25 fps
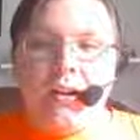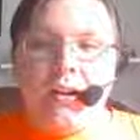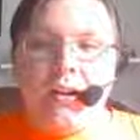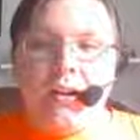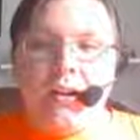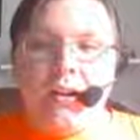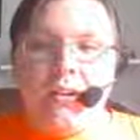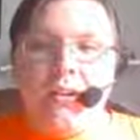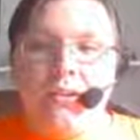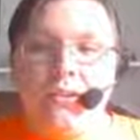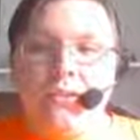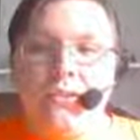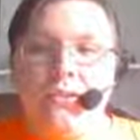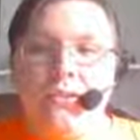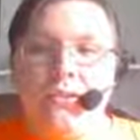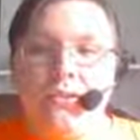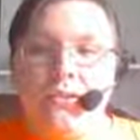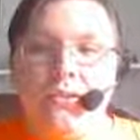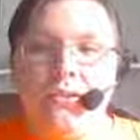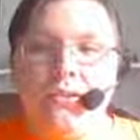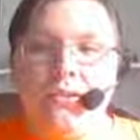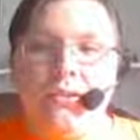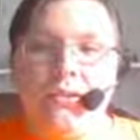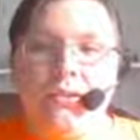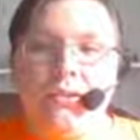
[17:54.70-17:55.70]

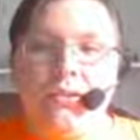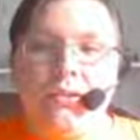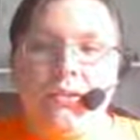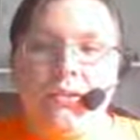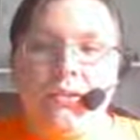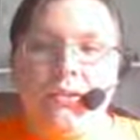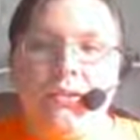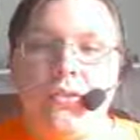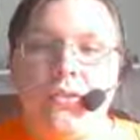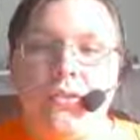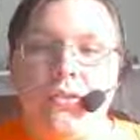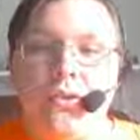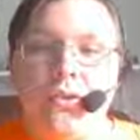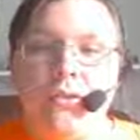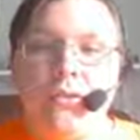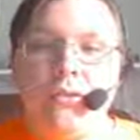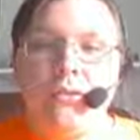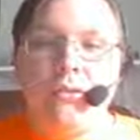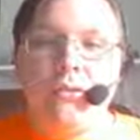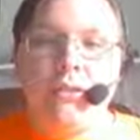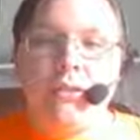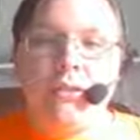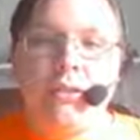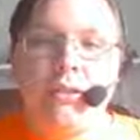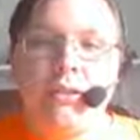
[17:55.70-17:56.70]
Understood. The court
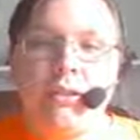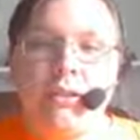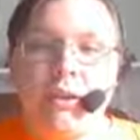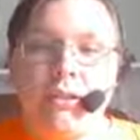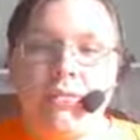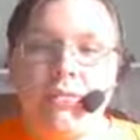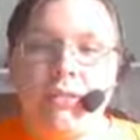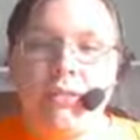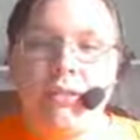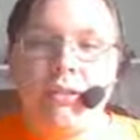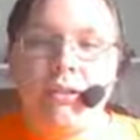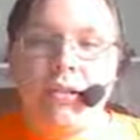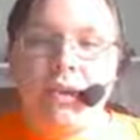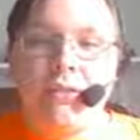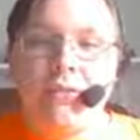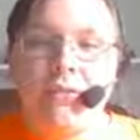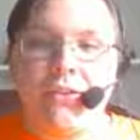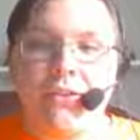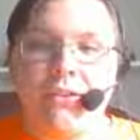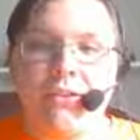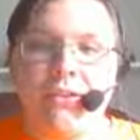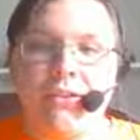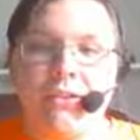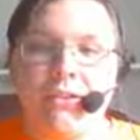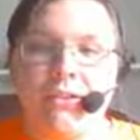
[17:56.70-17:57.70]
accepts the
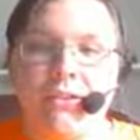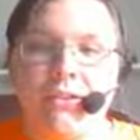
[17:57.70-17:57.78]
evidence